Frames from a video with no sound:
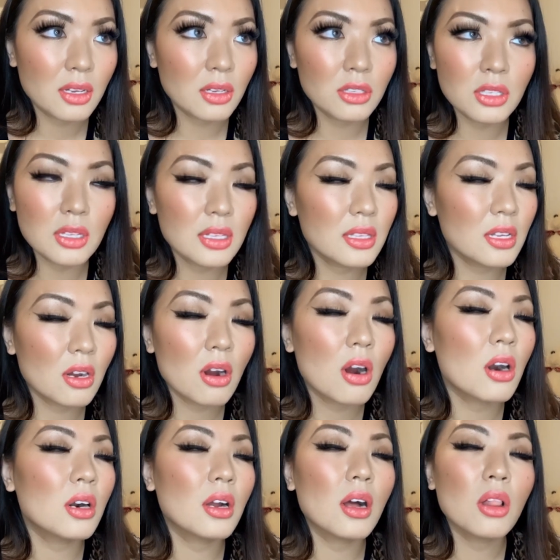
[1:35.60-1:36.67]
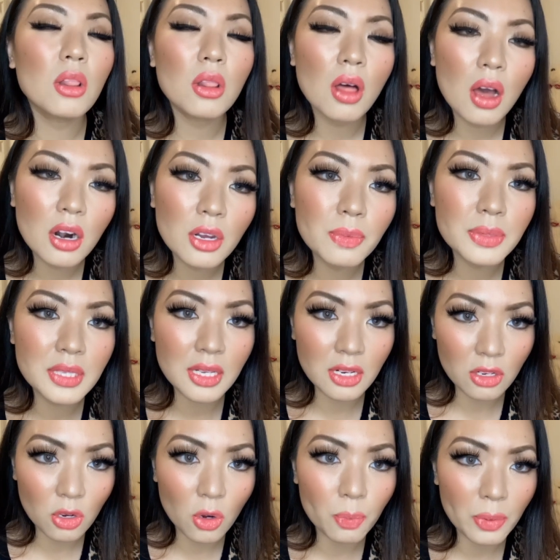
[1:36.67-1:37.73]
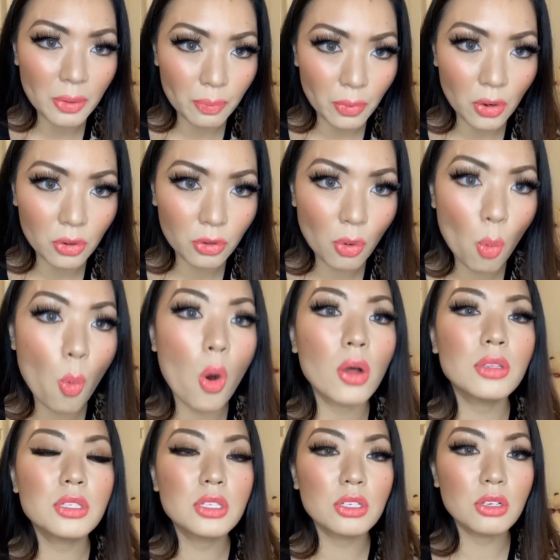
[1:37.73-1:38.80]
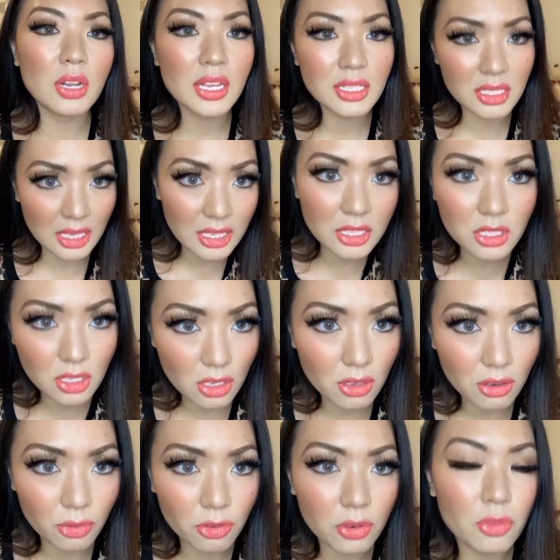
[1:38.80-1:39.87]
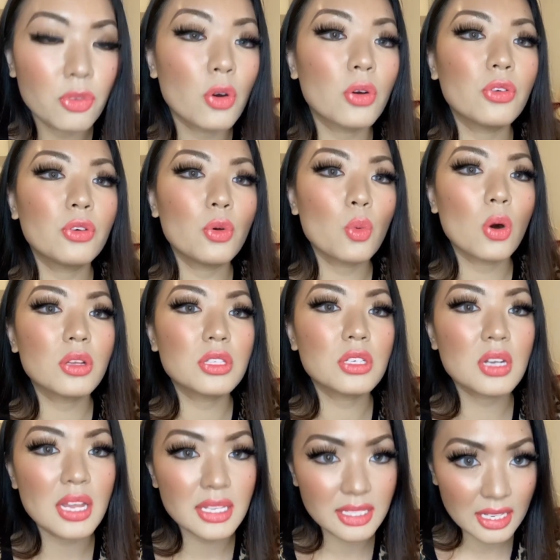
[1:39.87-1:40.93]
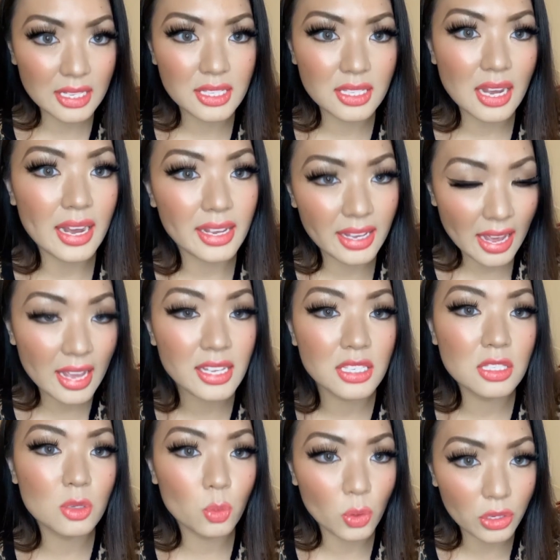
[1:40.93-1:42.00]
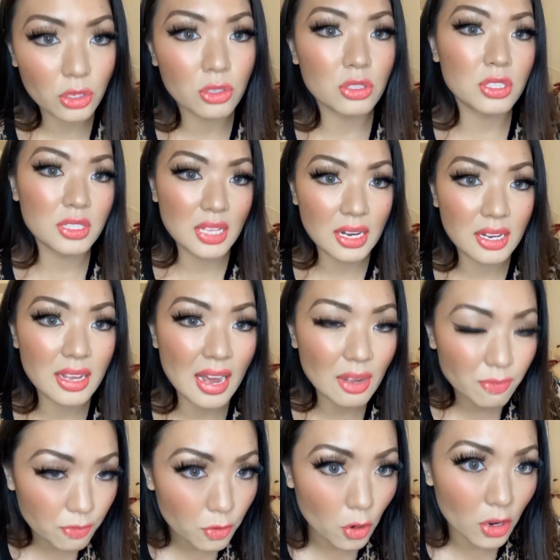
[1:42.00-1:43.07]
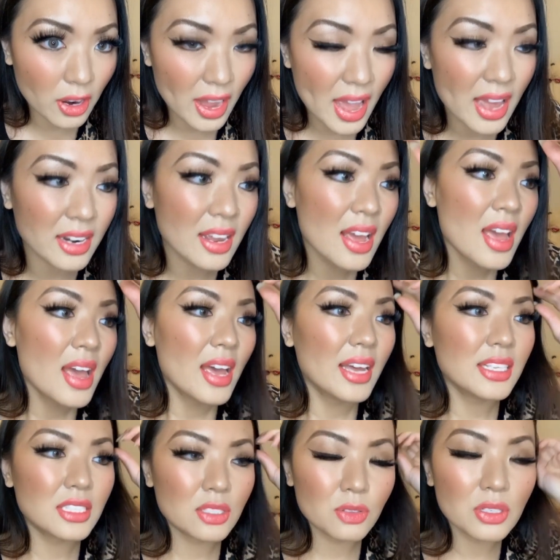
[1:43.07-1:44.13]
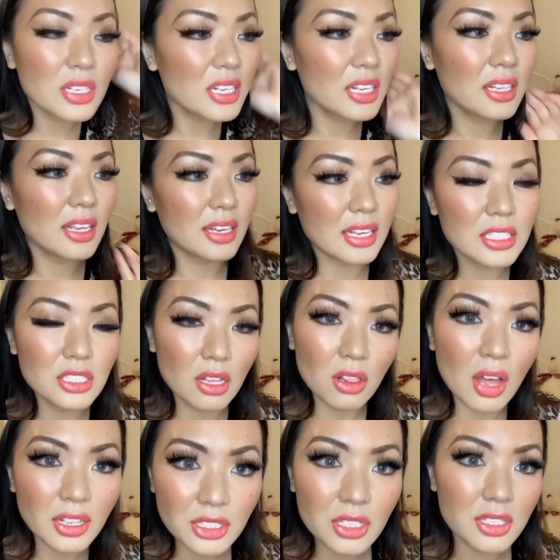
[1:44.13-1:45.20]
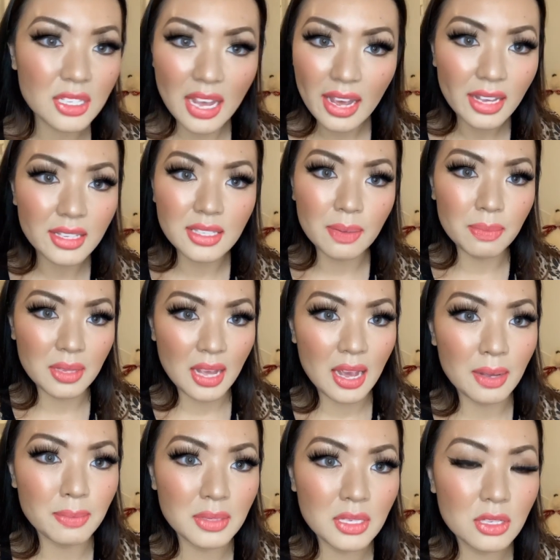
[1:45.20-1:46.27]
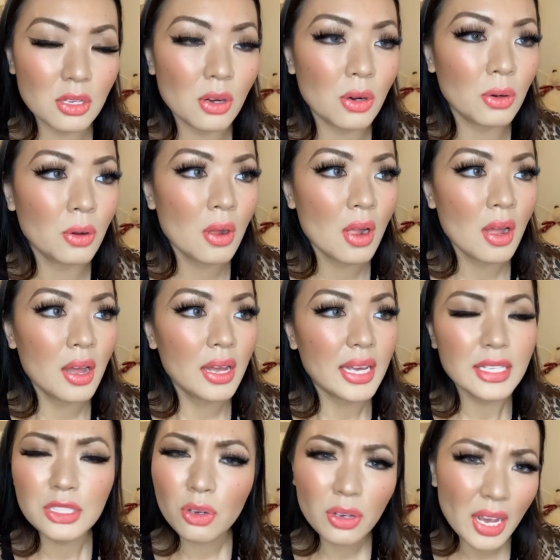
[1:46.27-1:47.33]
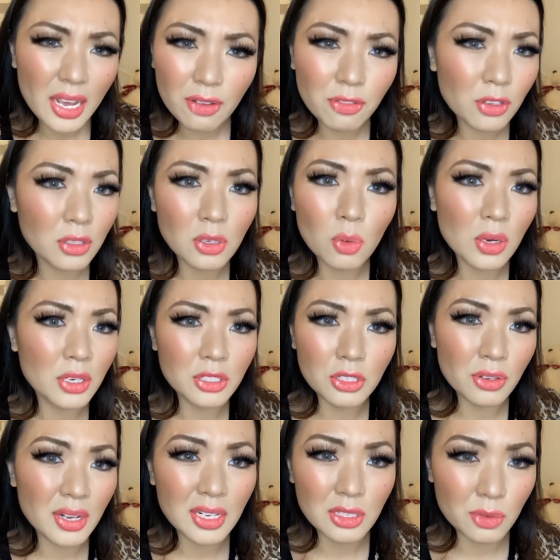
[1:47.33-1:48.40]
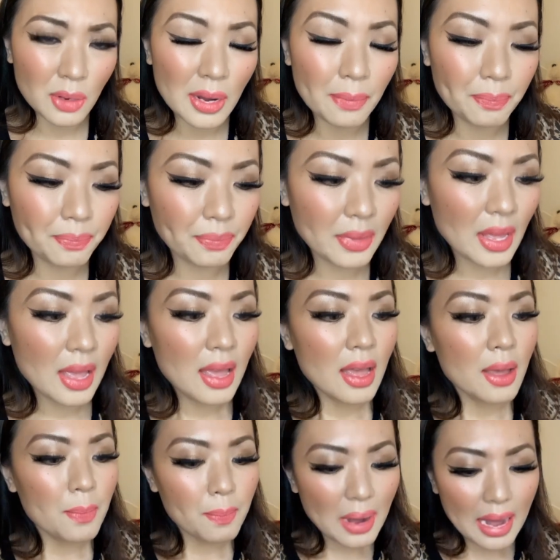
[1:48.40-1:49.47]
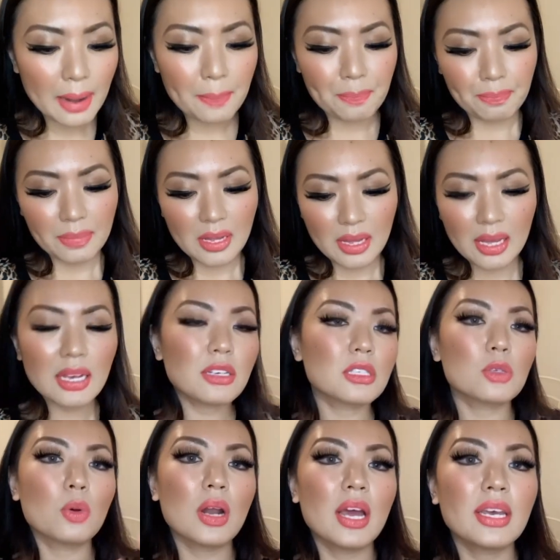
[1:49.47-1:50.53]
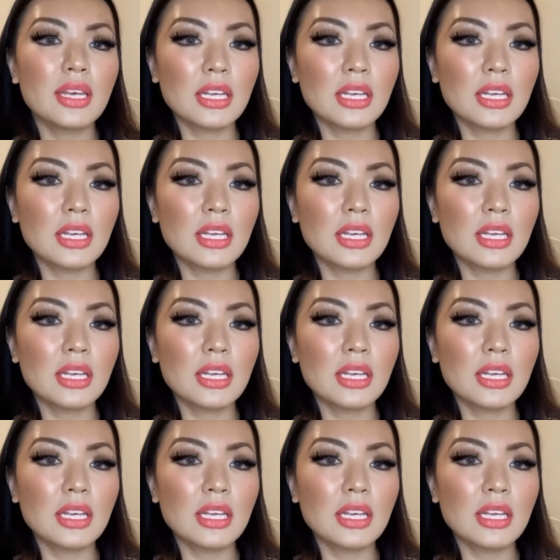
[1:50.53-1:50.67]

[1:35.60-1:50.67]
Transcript: There are a lot of cynical people who want to resist you, who want to resist against what you're standing up for. And it's really it's a lot to take sometimes. So it's okay if you don't want to do it as well. But here's what I can